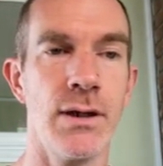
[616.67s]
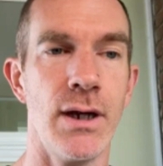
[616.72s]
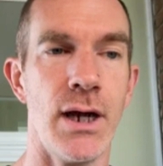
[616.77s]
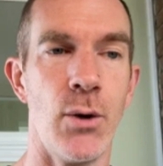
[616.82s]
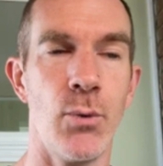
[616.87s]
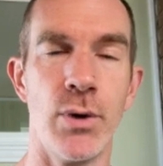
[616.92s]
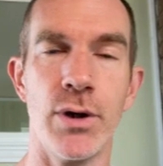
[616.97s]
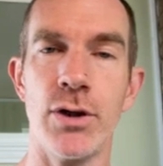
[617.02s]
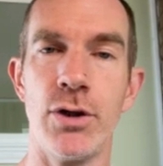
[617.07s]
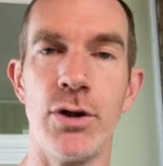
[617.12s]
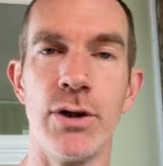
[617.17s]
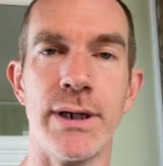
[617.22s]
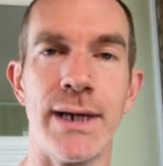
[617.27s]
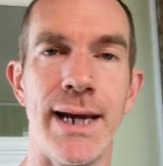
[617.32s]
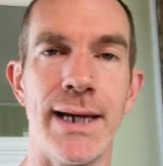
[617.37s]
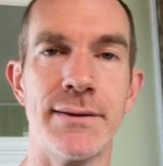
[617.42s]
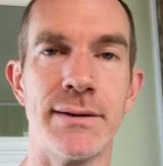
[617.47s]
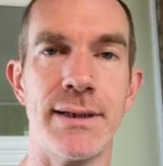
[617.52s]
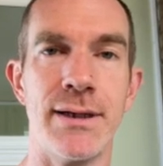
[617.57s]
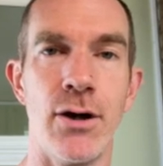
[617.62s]
I want to look
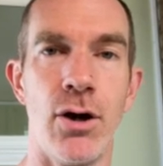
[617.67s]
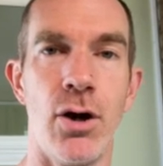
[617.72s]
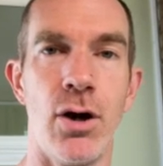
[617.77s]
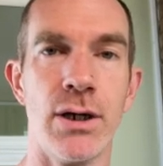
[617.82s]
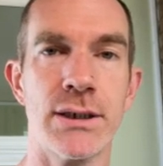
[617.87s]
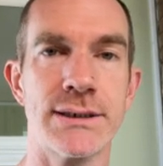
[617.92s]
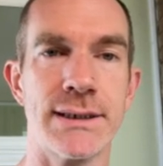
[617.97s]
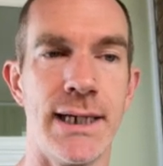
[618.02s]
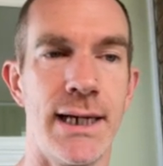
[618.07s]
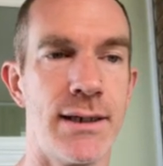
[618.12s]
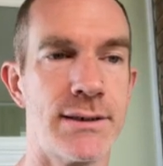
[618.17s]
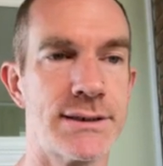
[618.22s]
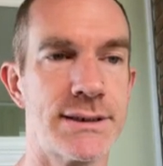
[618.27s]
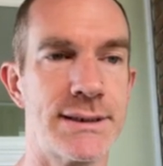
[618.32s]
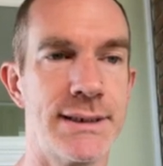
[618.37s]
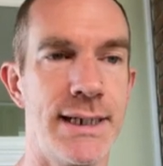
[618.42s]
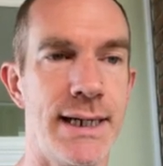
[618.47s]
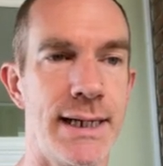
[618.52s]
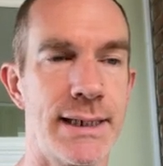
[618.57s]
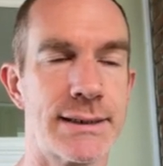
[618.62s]
at the aux outs
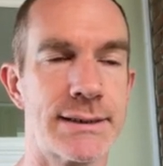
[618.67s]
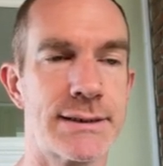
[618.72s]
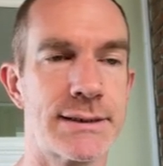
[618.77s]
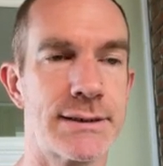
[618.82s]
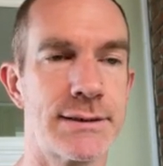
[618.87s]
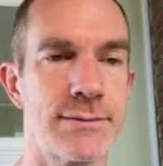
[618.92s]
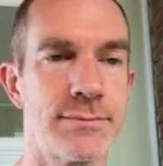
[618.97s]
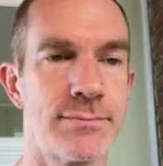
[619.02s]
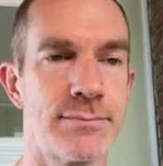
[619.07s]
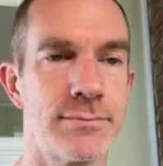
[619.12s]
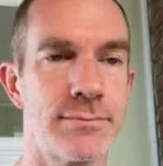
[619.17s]
next.